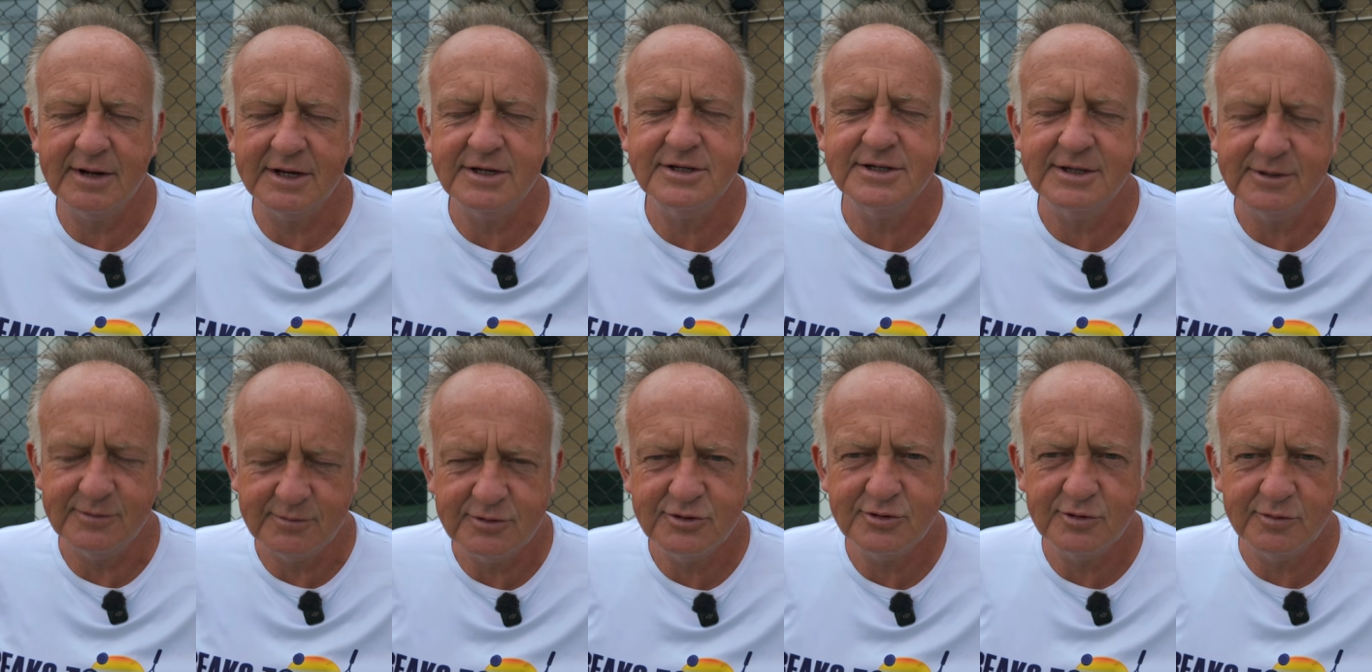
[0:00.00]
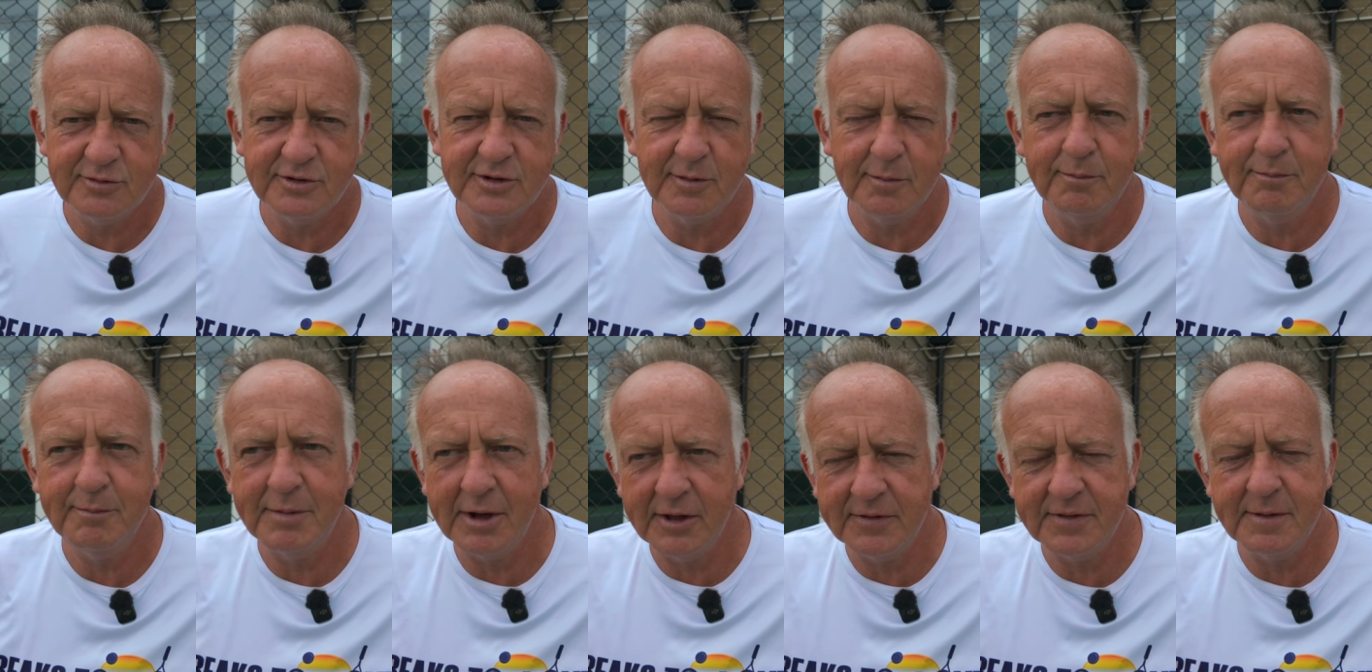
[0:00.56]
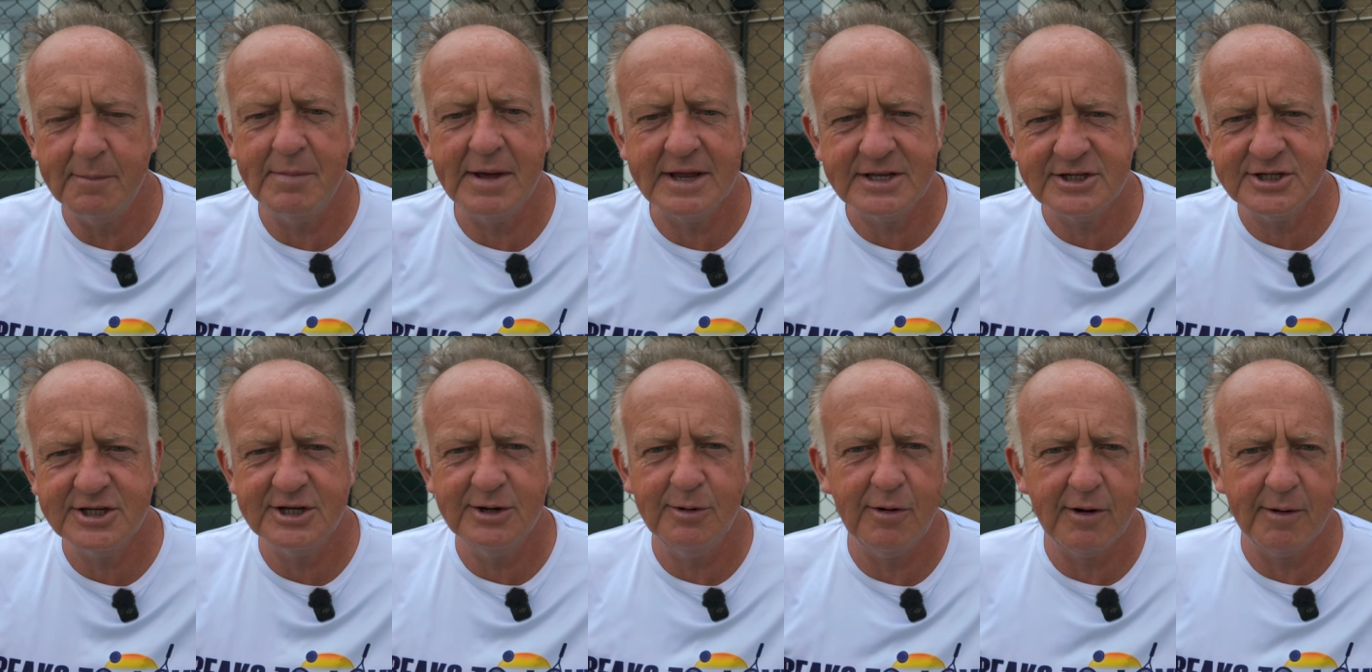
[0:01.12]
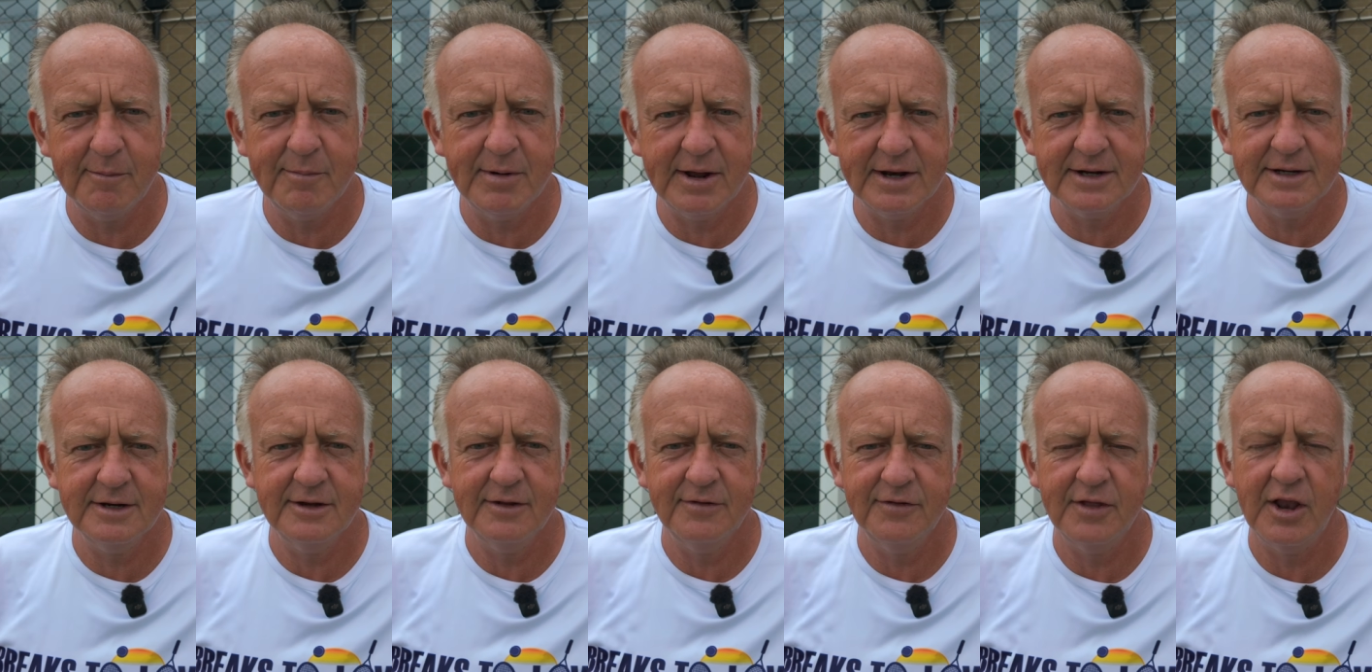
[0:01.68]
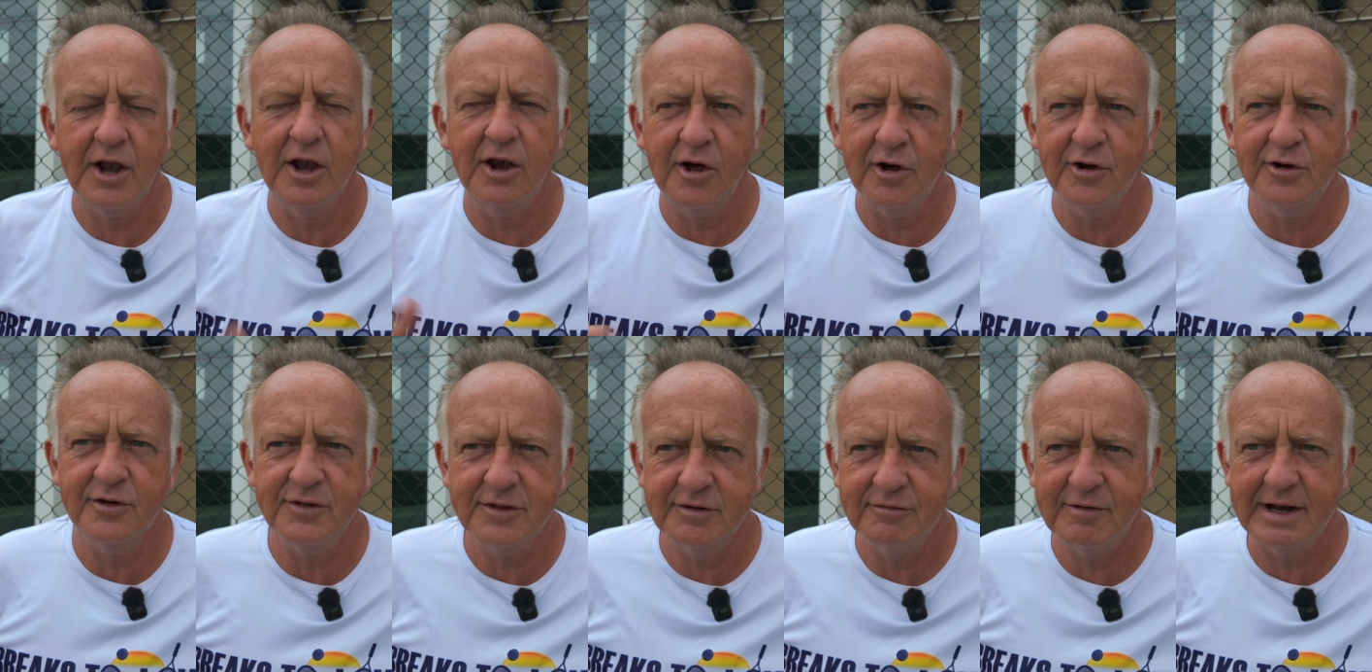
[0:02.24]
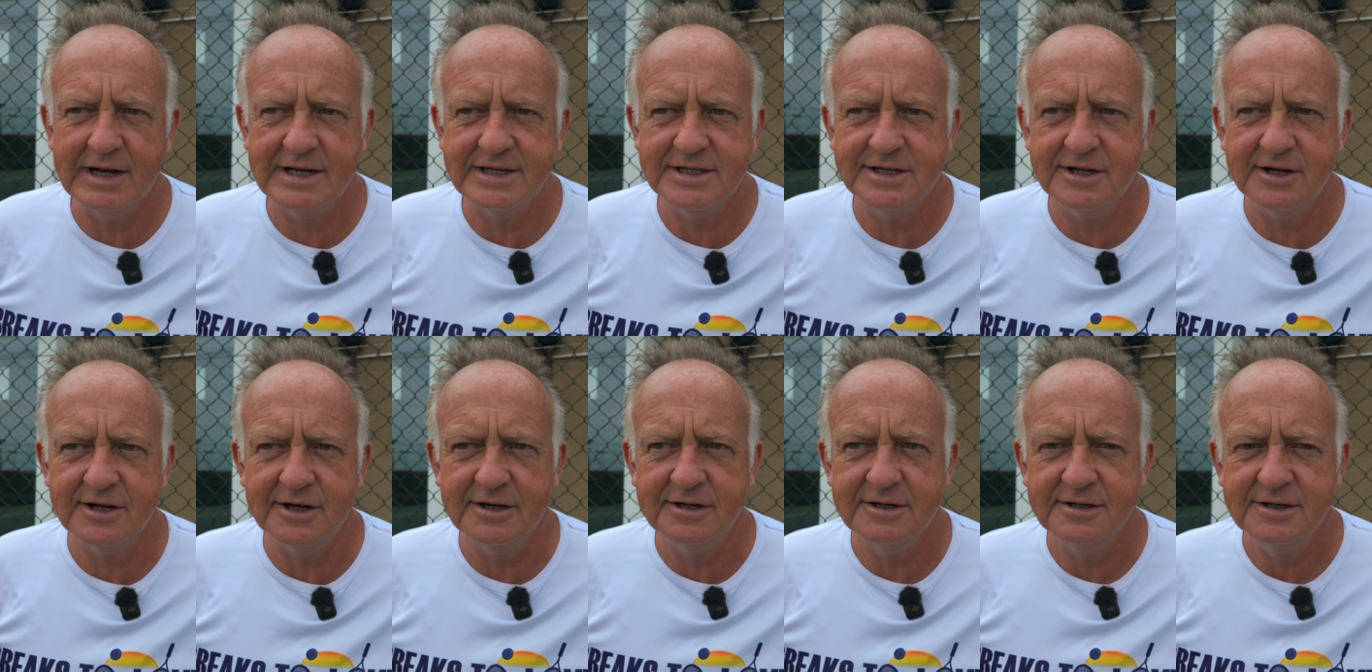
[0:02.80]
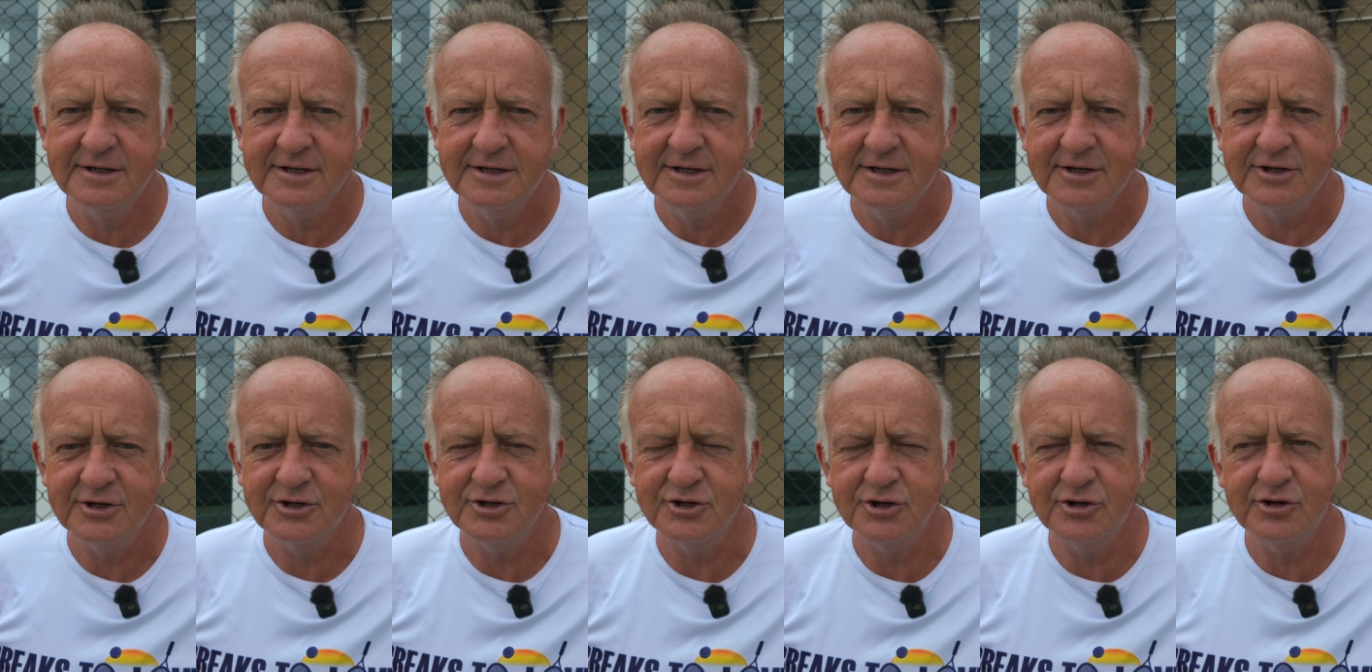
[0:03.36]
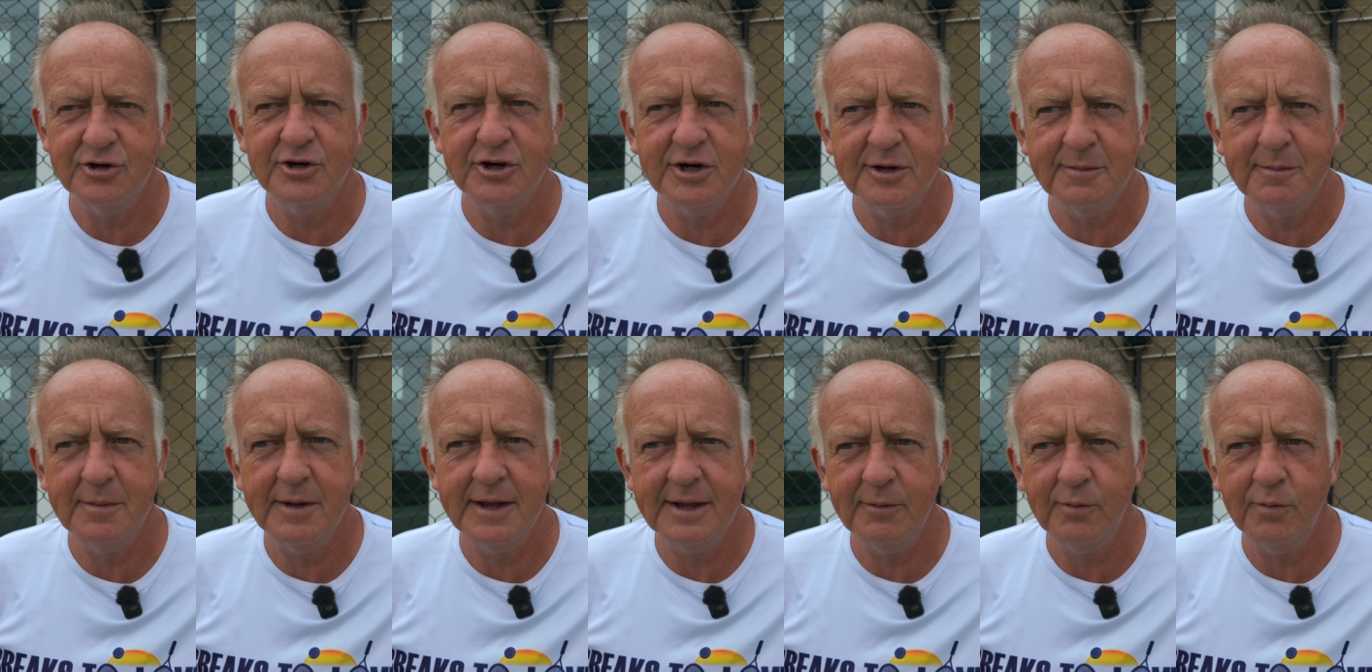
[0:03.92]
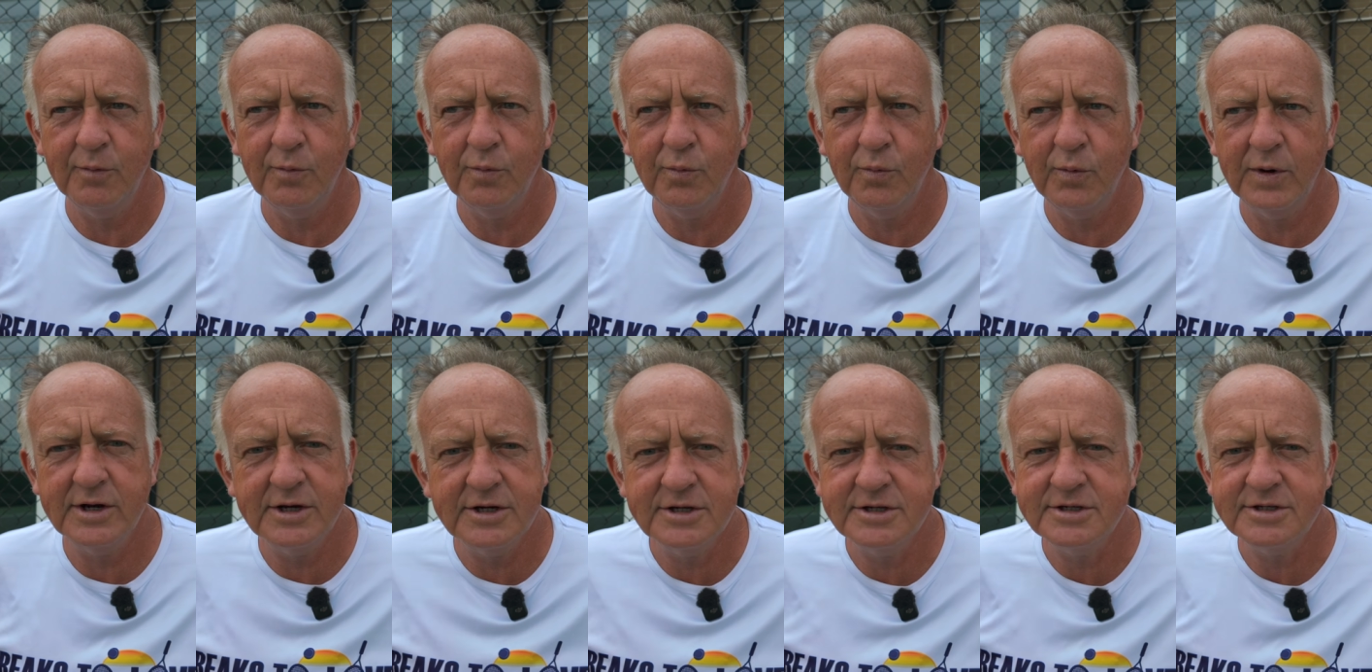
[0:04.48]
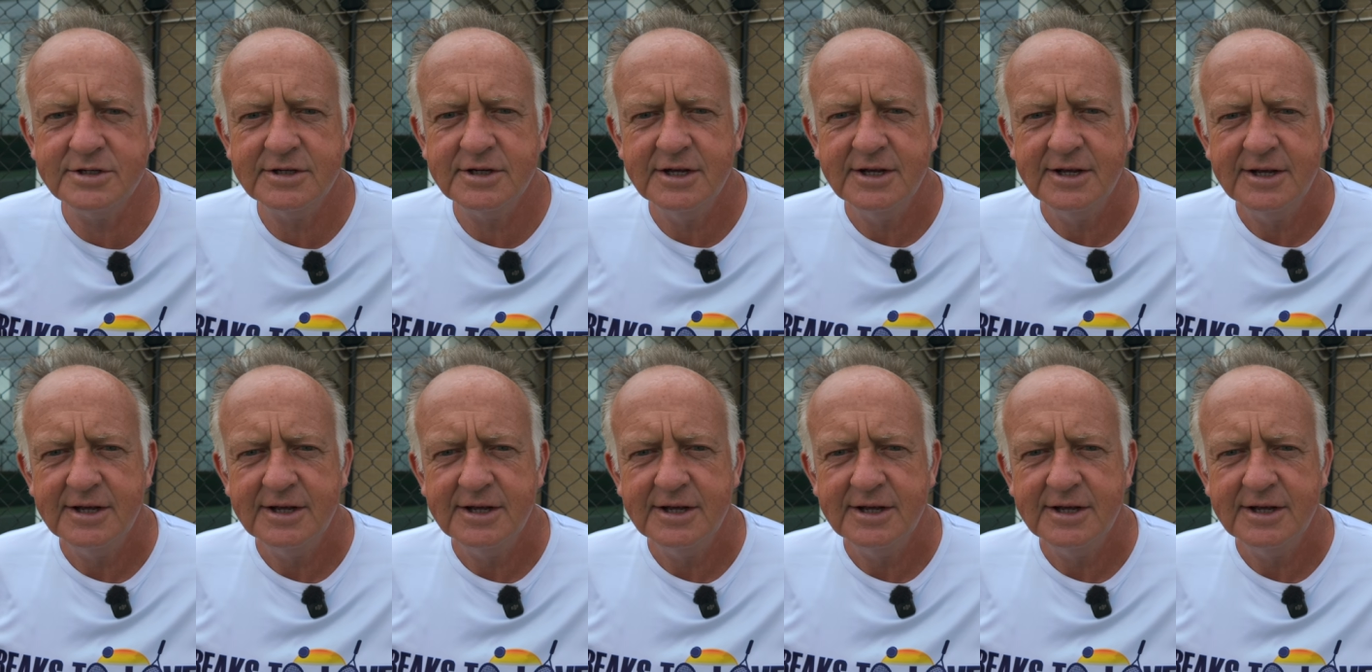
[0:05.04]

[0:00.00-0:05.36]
actually and the better you are at paddle, the longer the rallies are, because you're not going to make winners.